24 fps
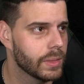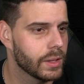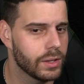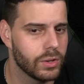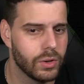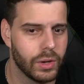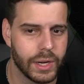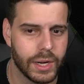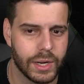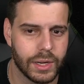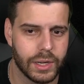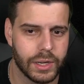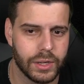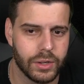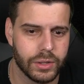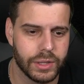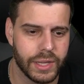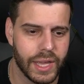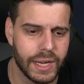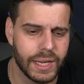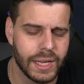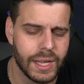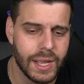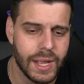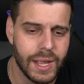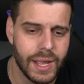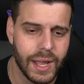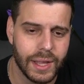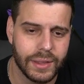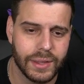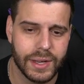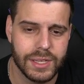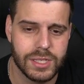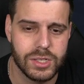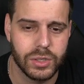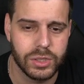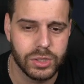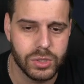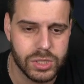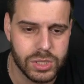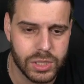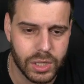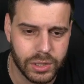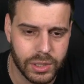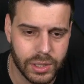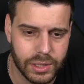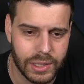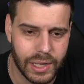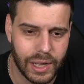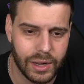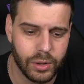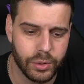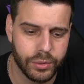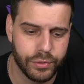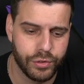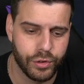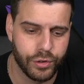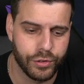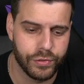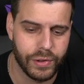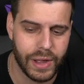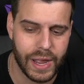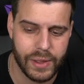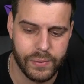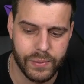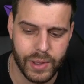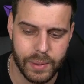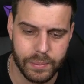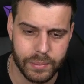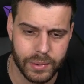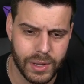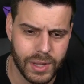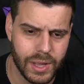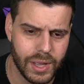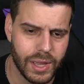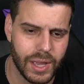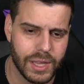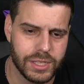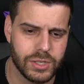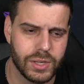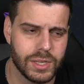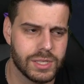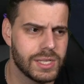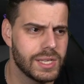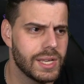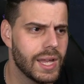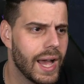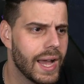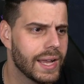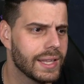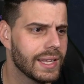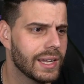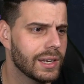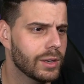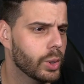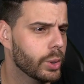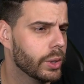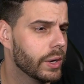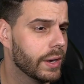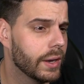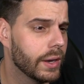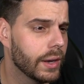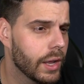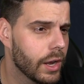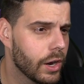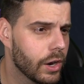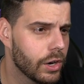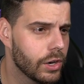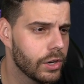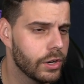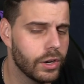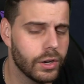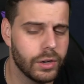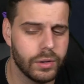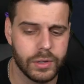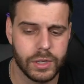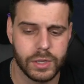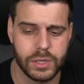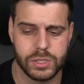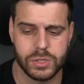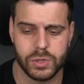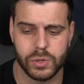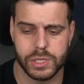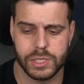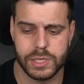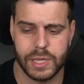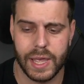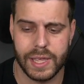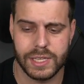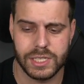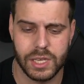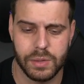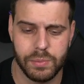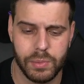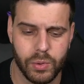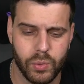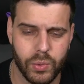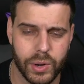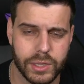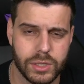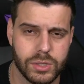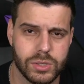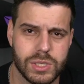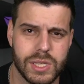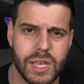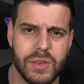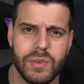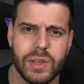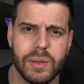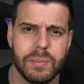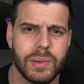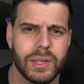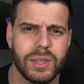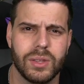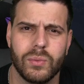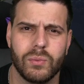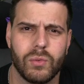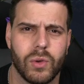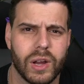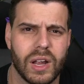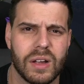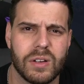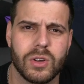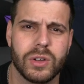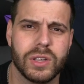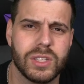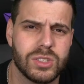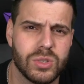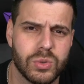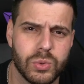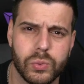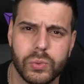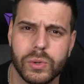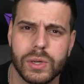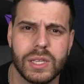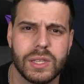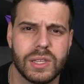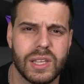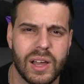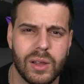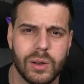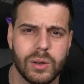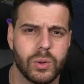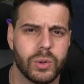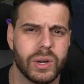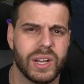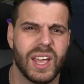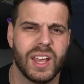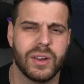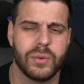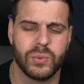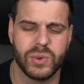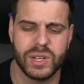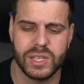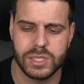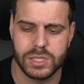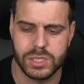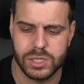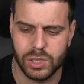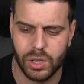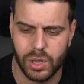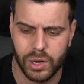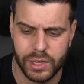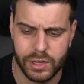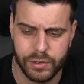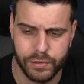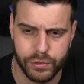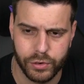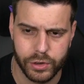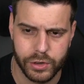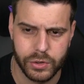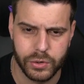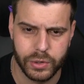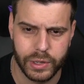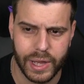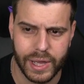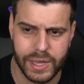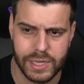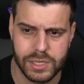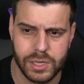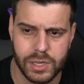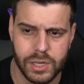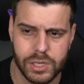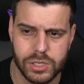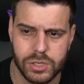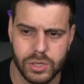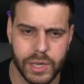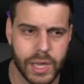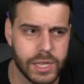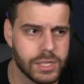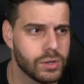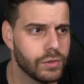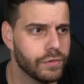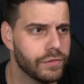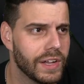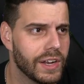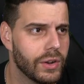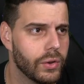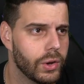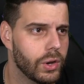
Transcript: Go ahead and click on that. That is going to start the download for FiveM. As you can see, I downloaded it earlier, so it's asking me where to save it, but don't worry, I'm going to re-download it and reinstall it for you guys so you guys could follow